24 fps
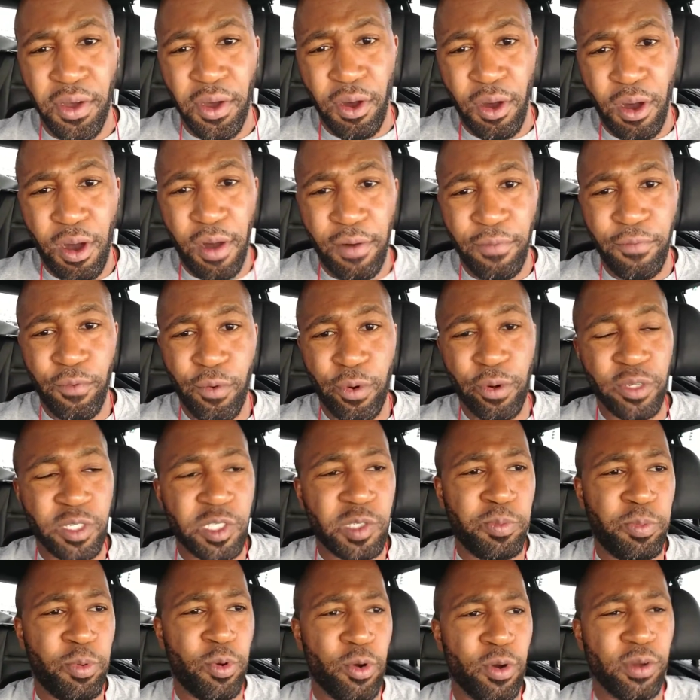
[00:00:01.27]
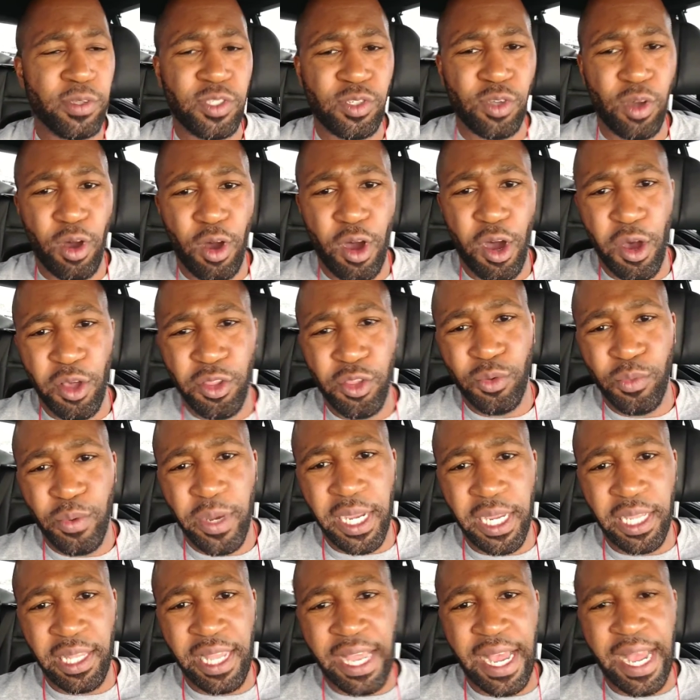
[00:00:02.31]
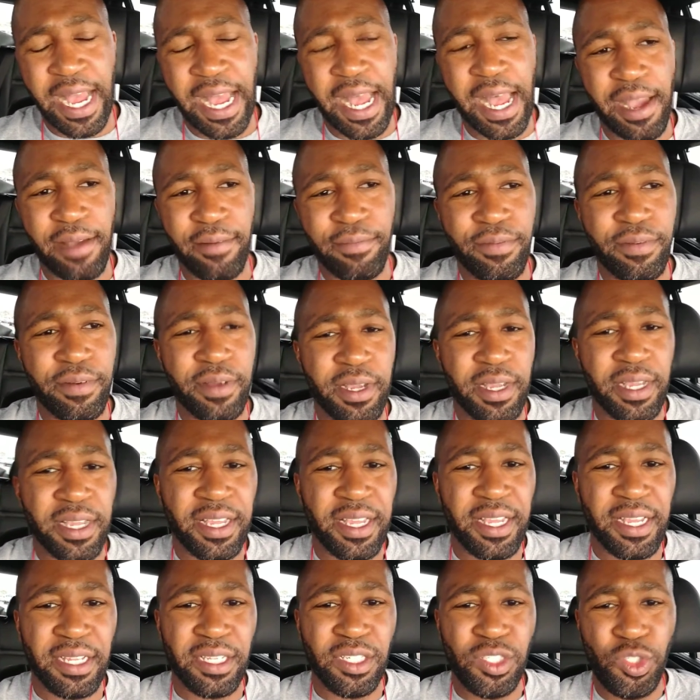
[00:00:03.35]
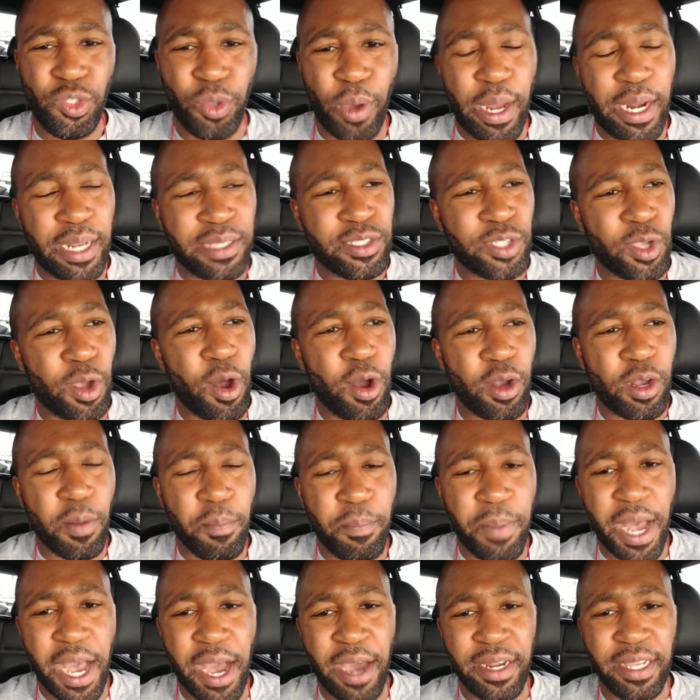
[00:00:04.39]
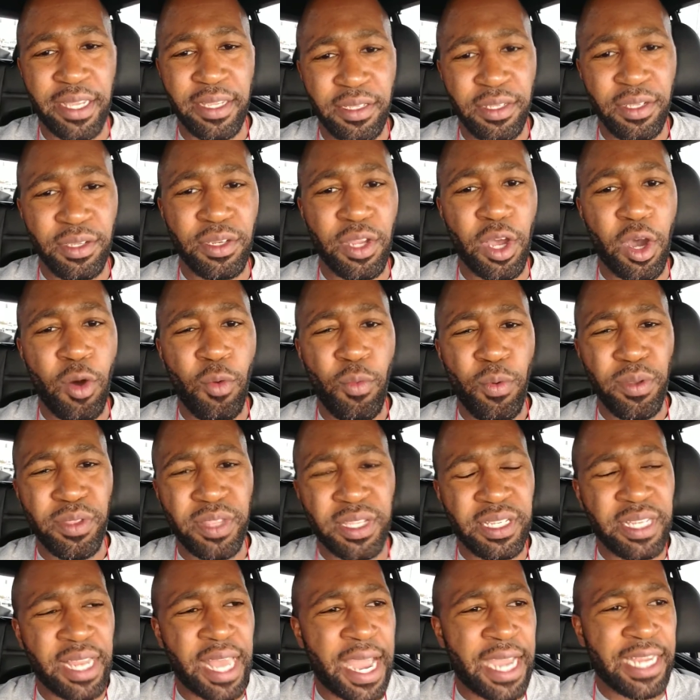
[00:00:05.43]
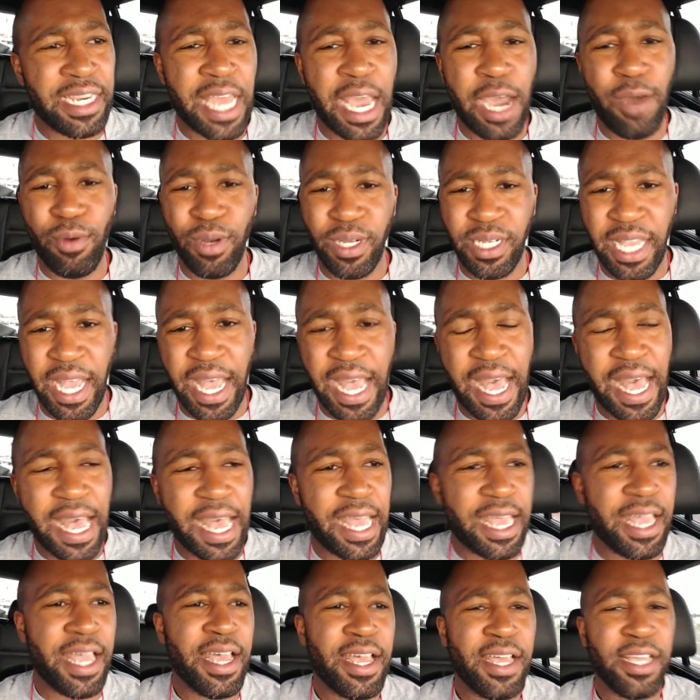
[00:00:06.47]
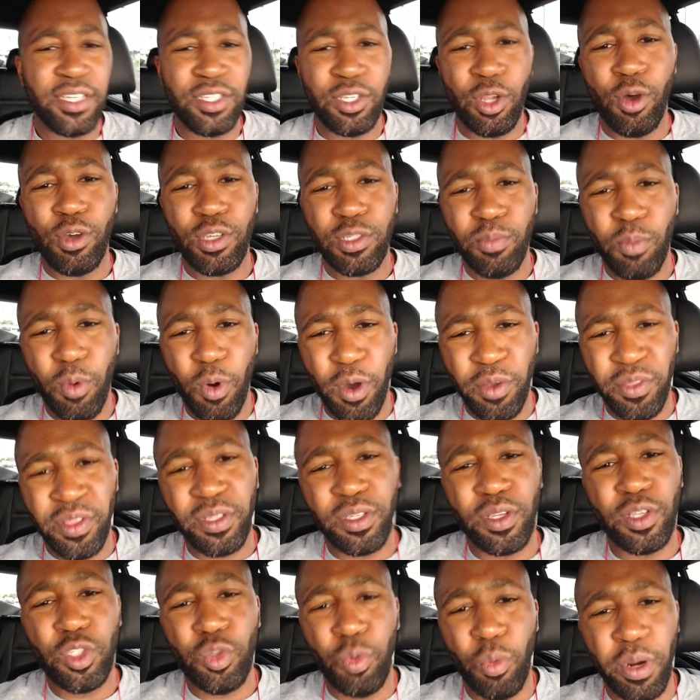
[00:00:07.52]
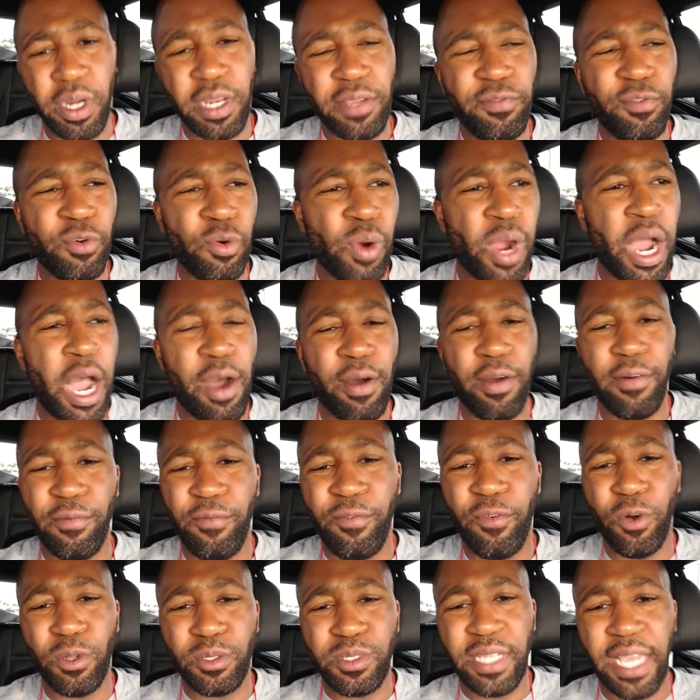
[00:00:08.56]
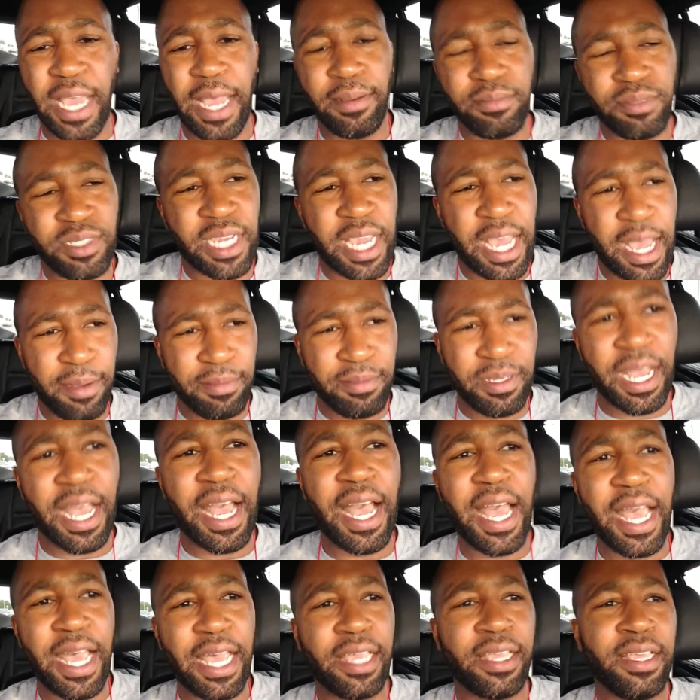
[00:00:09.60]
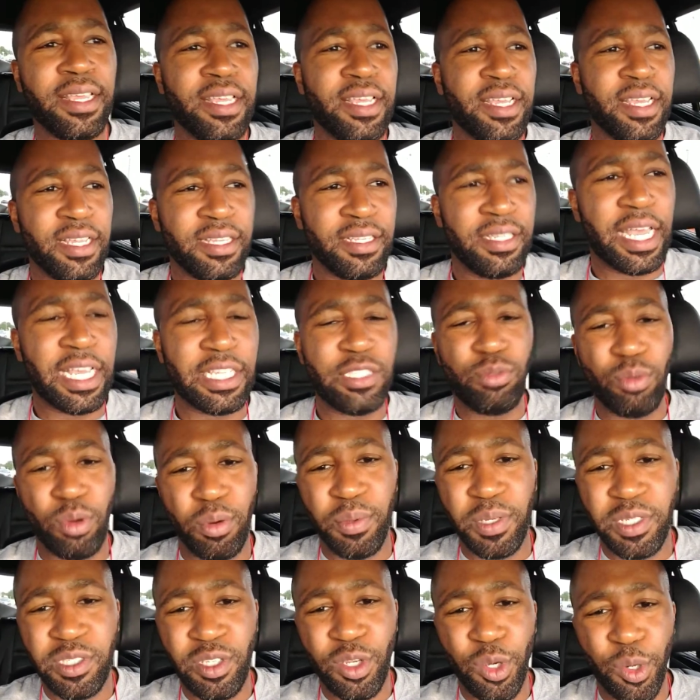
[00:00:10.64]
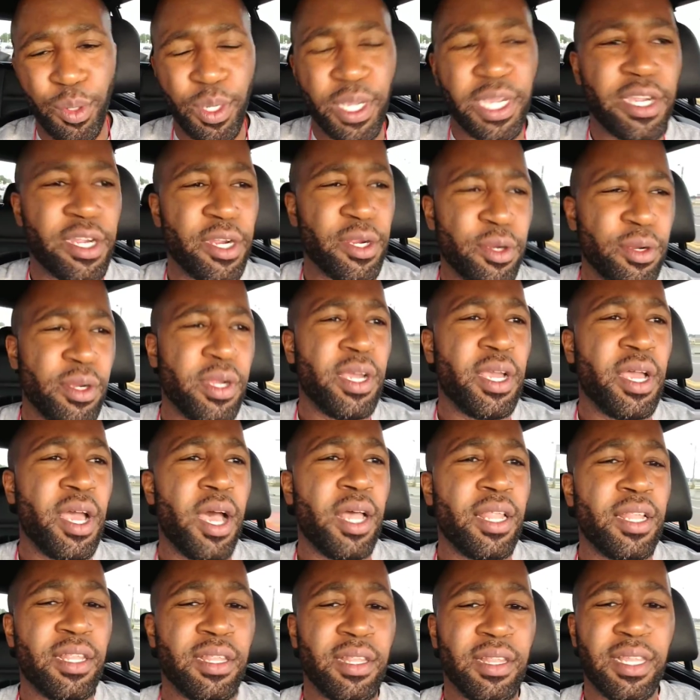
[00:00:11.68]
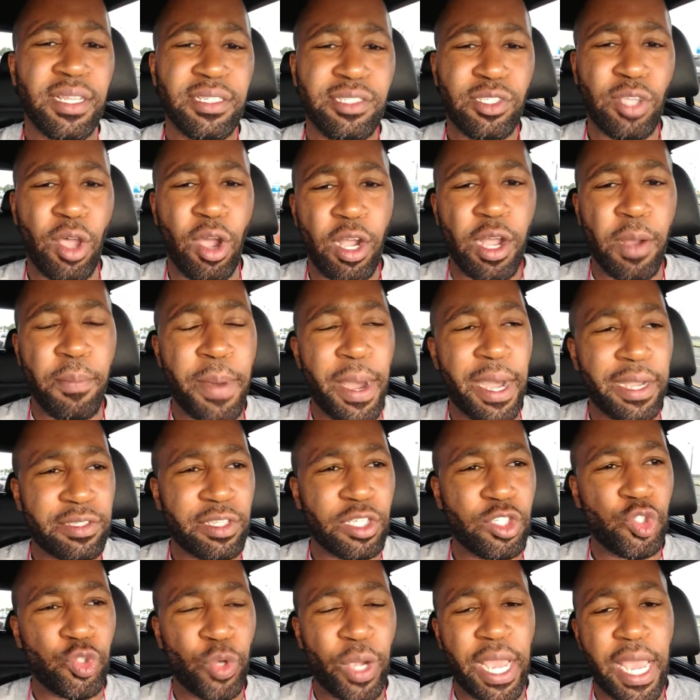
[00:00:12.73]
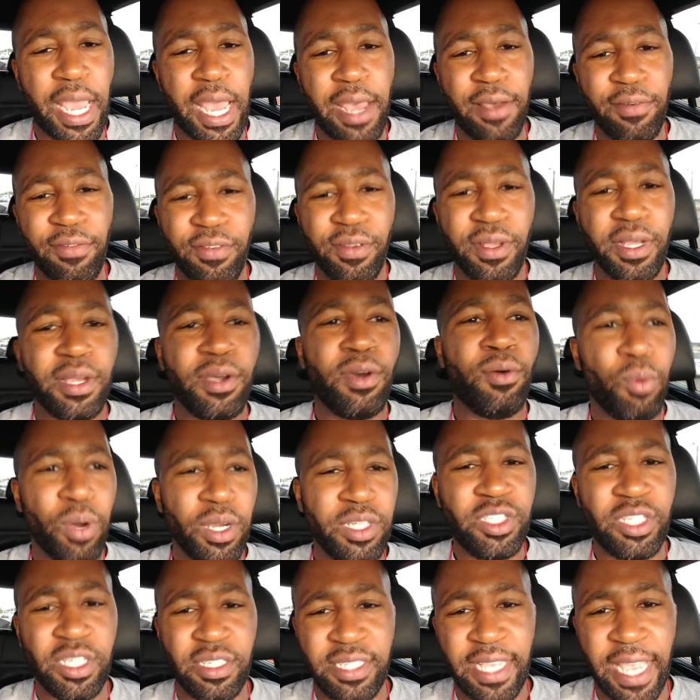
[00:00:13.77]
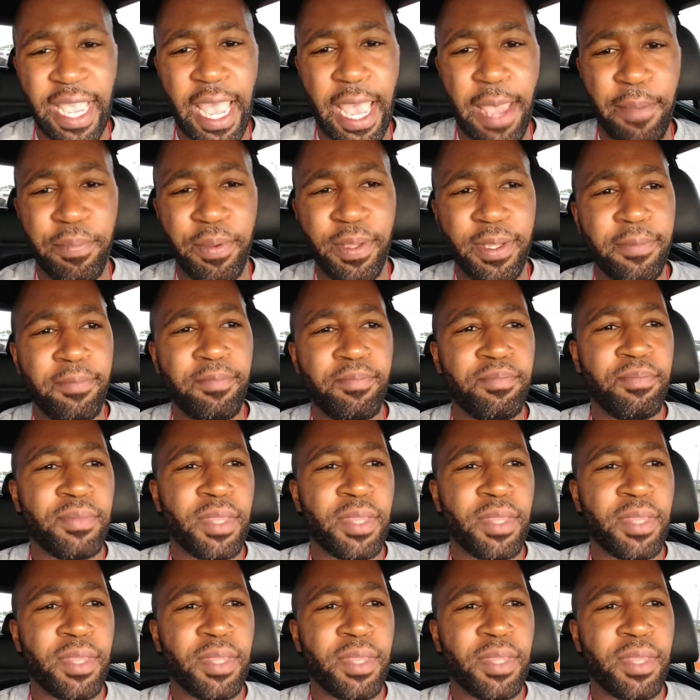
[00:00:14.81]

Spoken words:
Off Work Sports all the way live, trying to talk about it, you know, with a 9-hour guy knows more than your 24-hour full-time job guy. That's what we do here. Let's talk about the draft. What just happened?